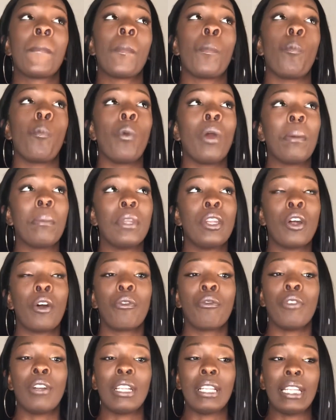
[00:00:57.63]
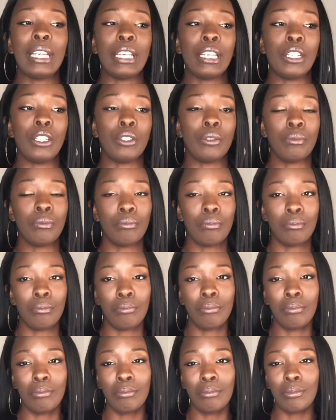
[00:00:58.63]
women don't really
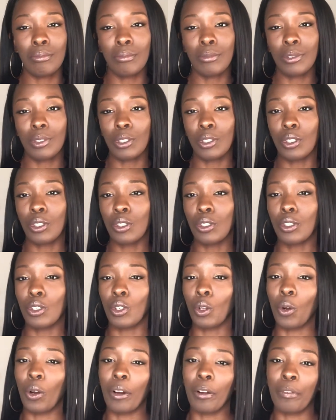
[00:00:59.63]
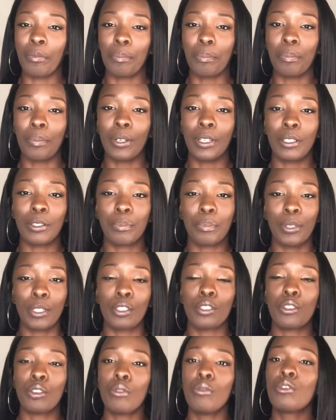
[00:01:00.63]
glorify put put
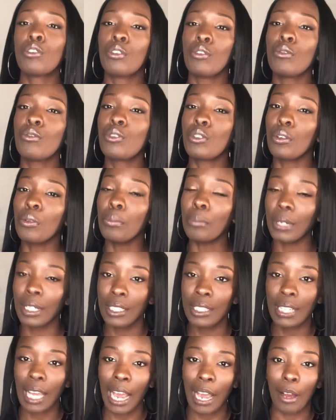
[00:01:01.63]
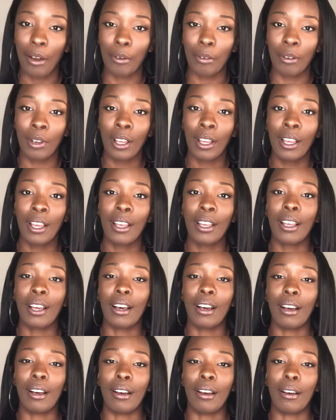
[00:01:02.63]
too too too much out
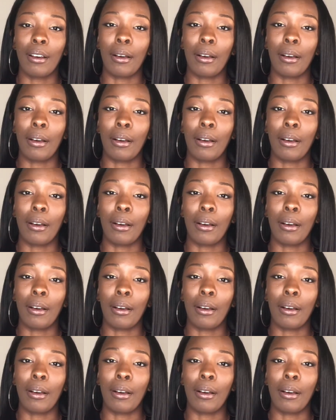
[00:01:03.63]
uh,